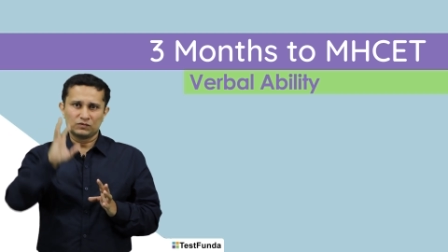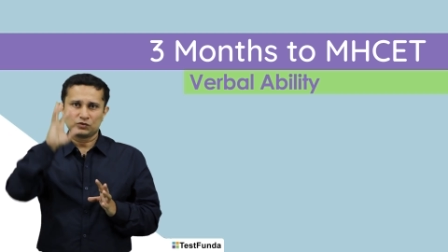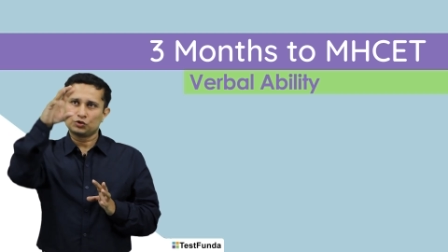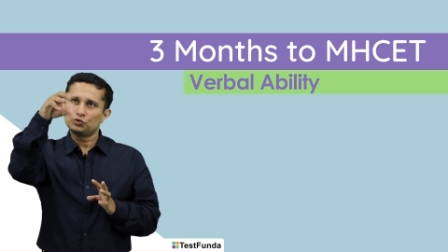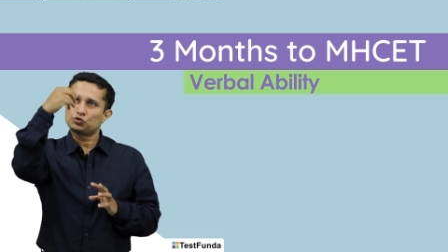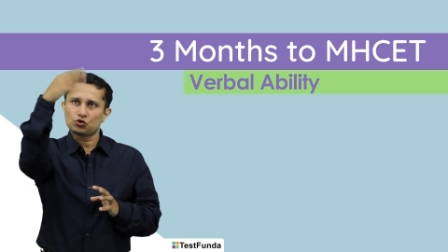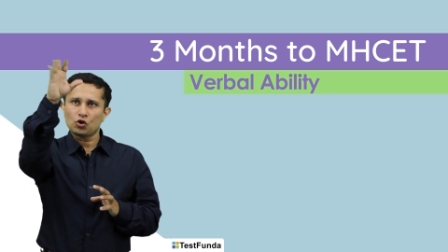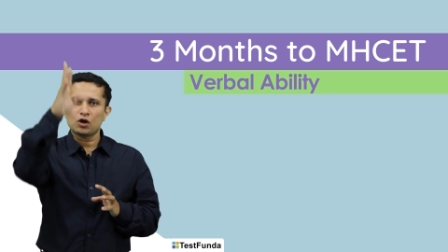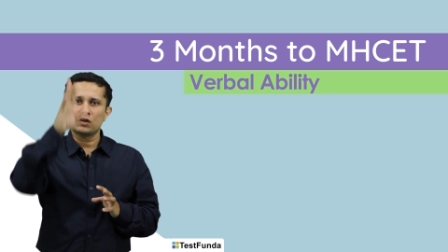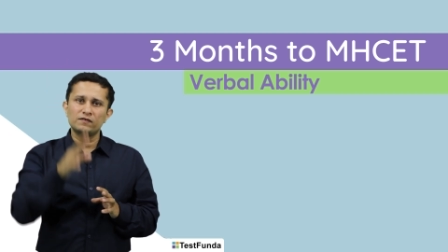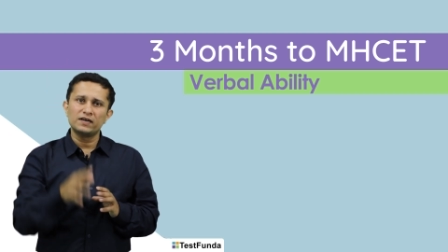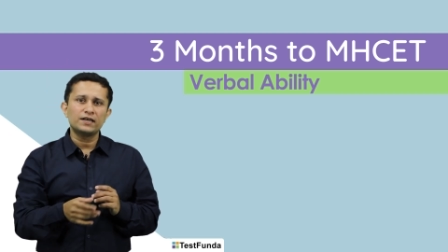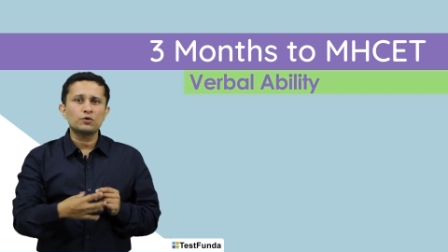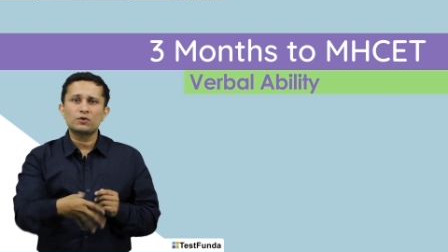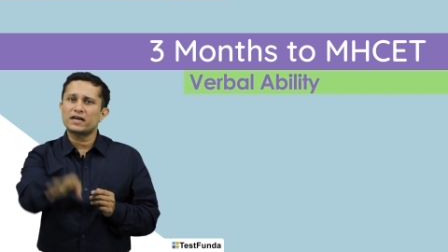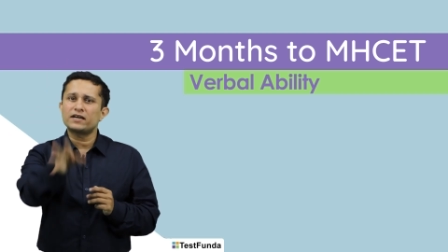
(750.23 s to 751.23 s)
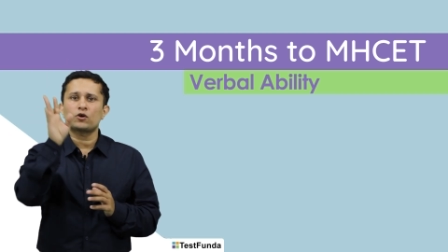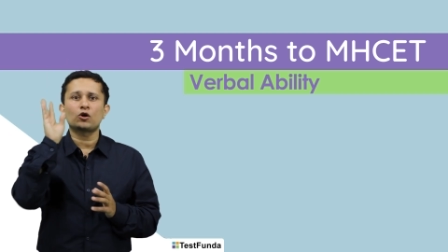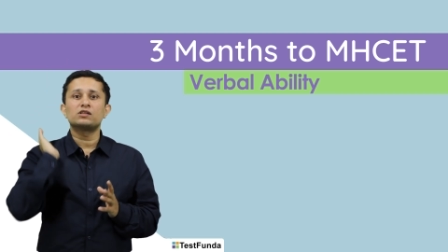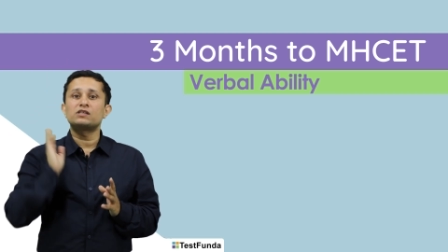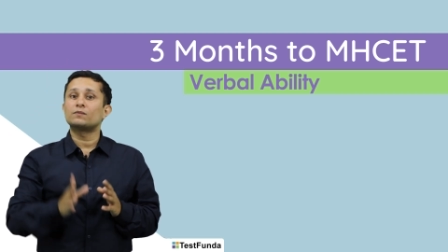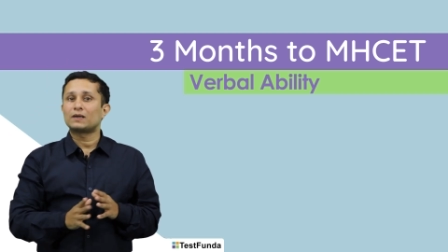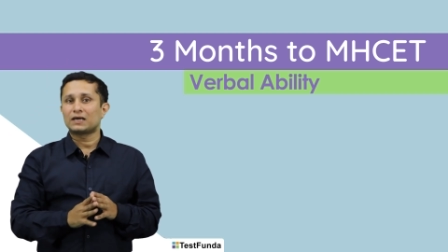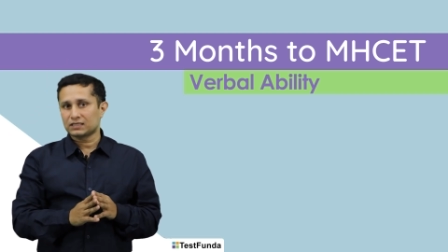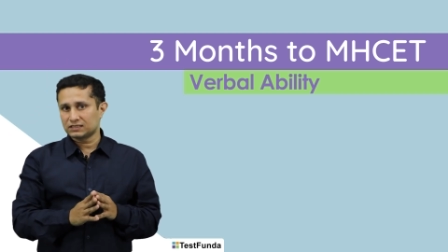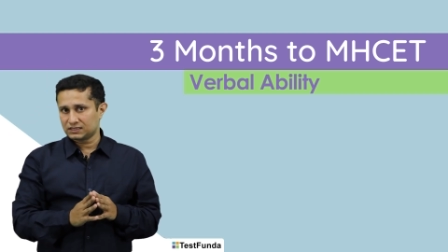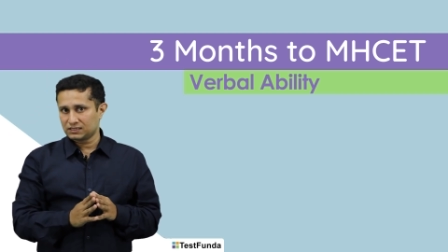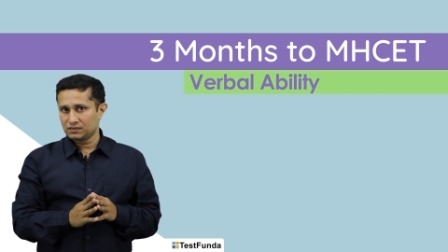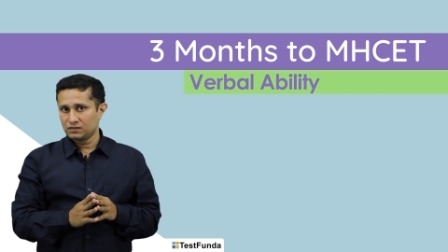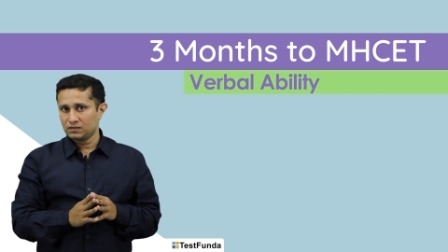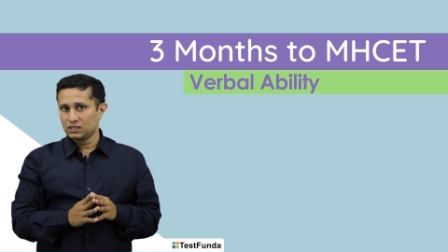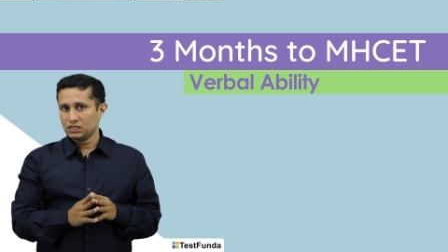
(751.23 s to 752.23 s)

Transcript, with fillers: So you solve it, you get all the marks.